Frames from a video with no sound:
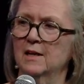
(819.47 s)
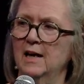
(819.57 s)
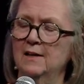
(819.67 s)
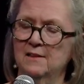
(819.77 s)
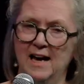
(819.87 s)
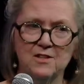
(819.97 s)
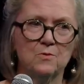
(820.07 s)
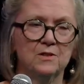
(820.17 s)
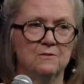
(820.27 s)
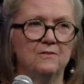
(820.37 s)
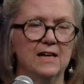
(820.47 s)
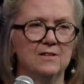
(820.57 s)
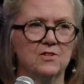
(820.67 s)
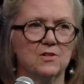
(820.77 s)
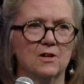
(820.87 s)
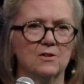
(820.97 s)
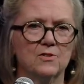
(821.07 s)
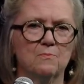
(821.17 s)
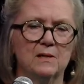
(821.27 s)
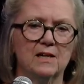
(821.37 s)
And that's when the fight
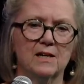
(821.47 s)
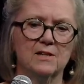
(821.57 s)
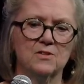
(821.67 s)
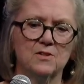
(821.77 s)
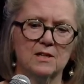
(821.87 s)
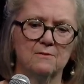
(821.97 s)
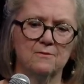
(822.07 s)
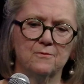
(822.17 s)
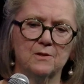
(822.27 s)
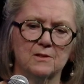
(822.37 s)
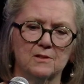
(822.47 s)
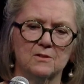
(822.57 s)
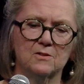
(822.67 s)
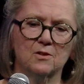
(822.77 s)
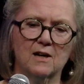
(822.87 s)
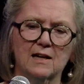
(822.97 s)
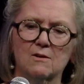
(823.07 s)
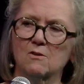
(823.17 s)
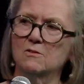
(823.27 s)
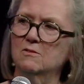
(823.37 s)
starts, because if the
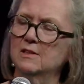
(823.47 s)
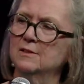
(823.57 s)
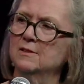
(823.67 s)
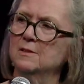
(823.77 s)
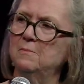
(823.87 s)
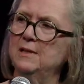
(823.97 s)
torero and the